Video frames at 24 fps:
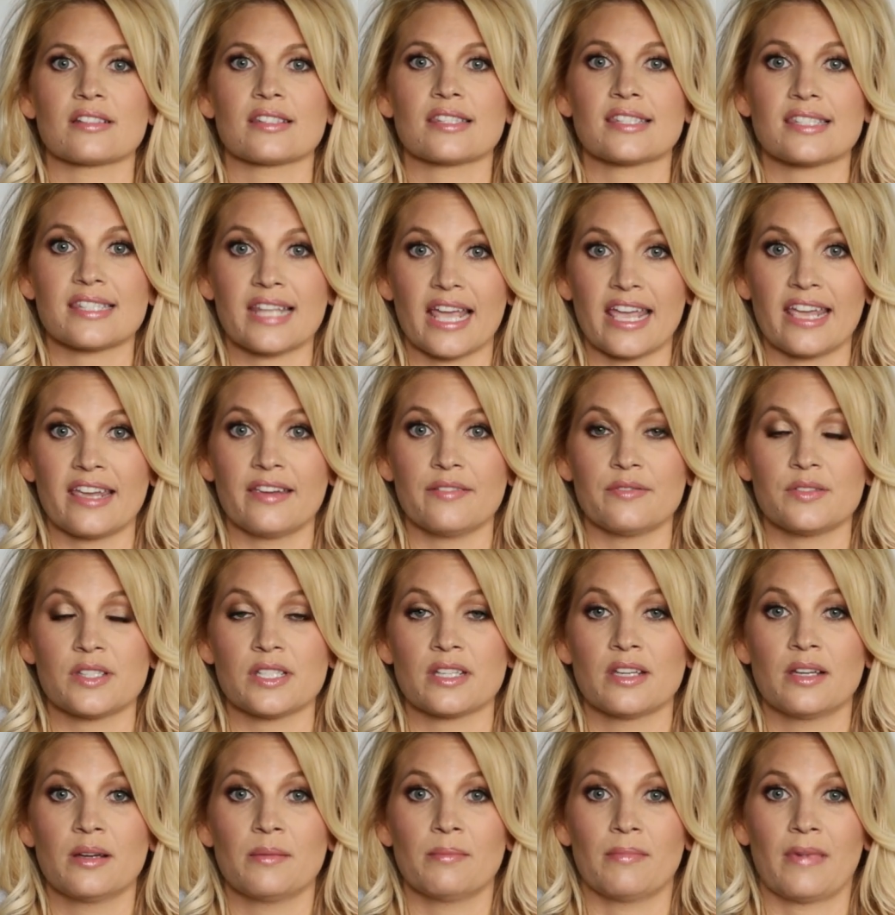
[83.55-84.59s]
saved
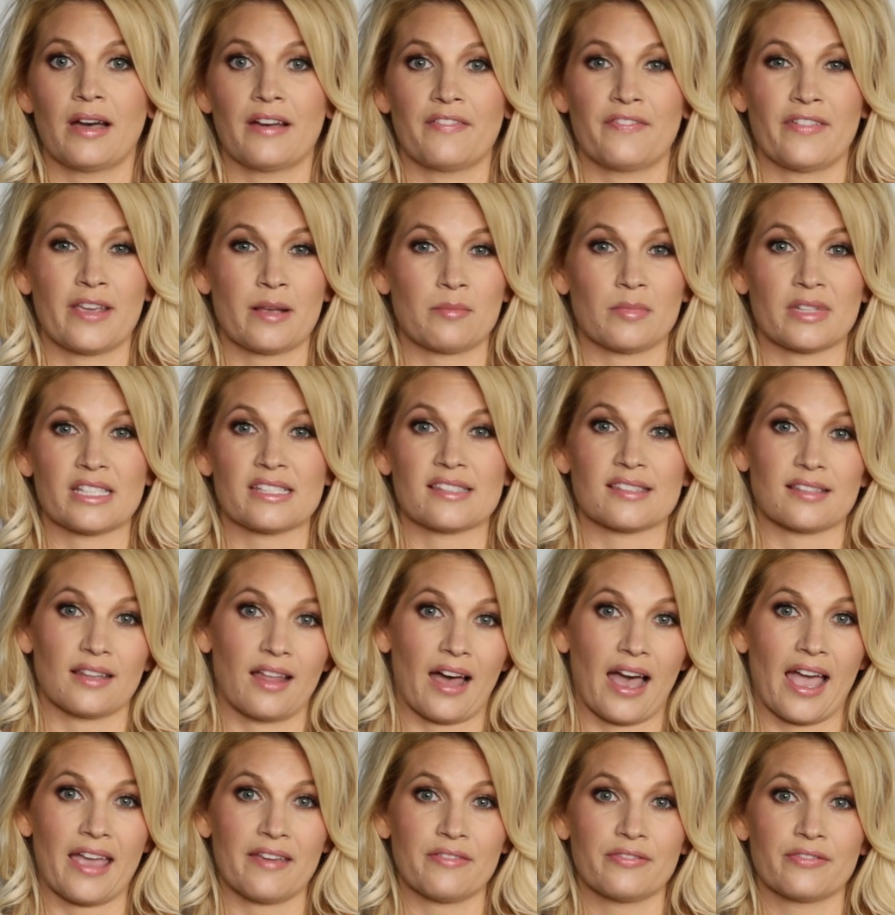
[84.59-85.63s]
my family's
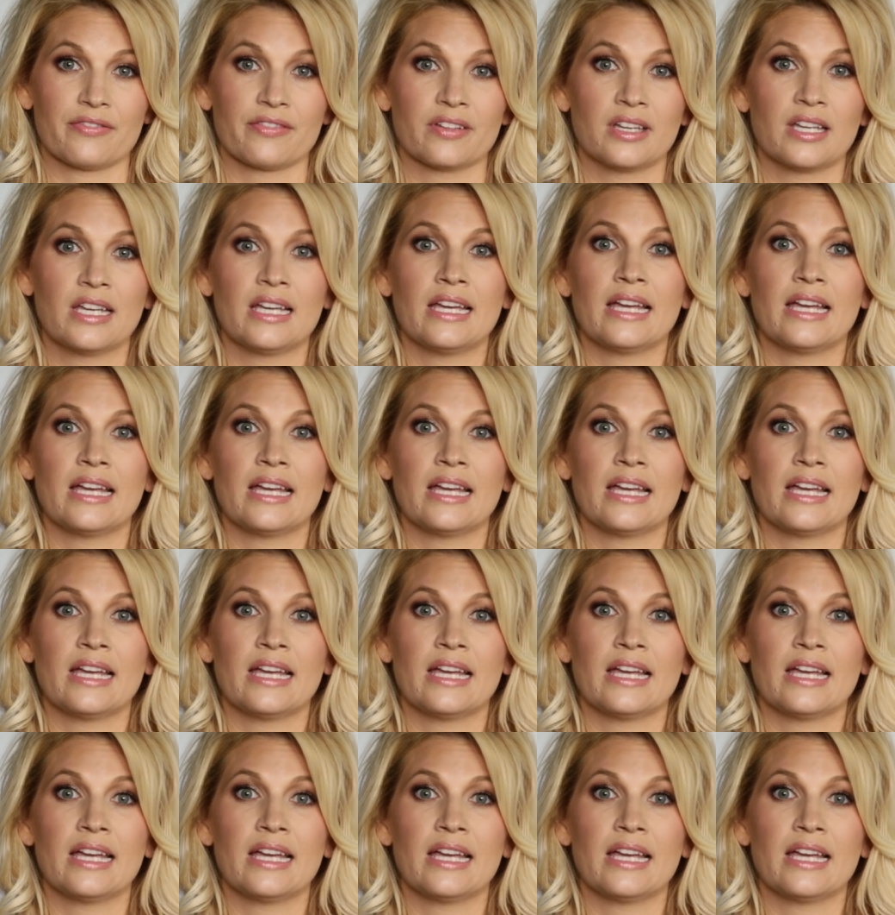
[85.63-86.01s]
life.